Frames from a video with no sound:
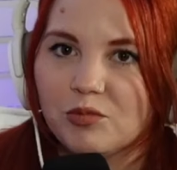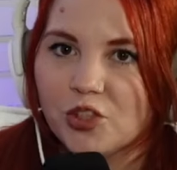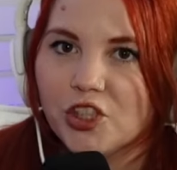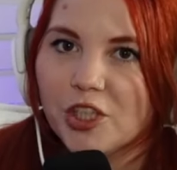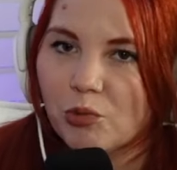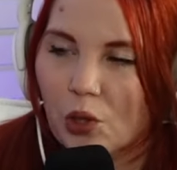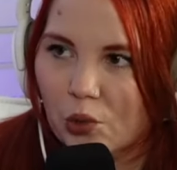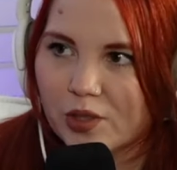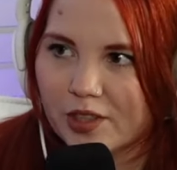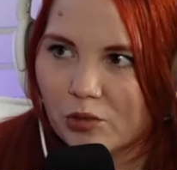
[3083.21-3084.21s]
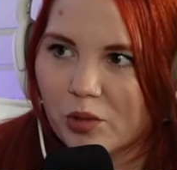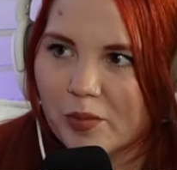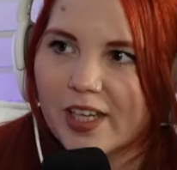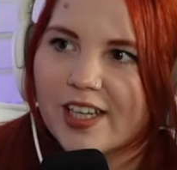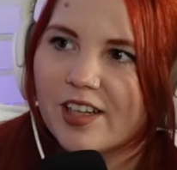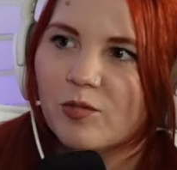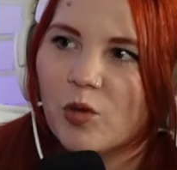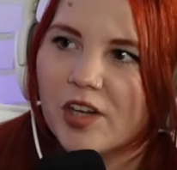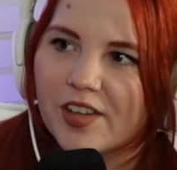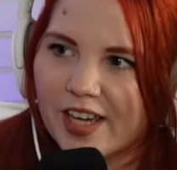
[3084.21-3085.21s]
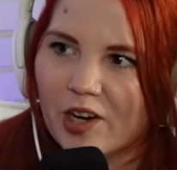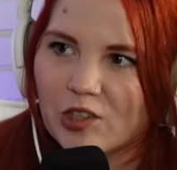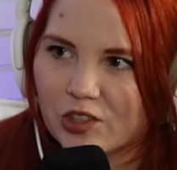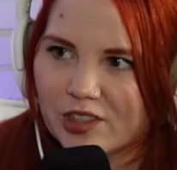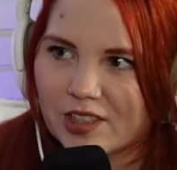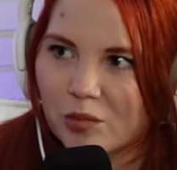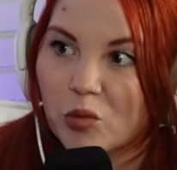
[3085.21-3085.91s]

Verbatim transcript: She wrote Little Women, like one of the characters in the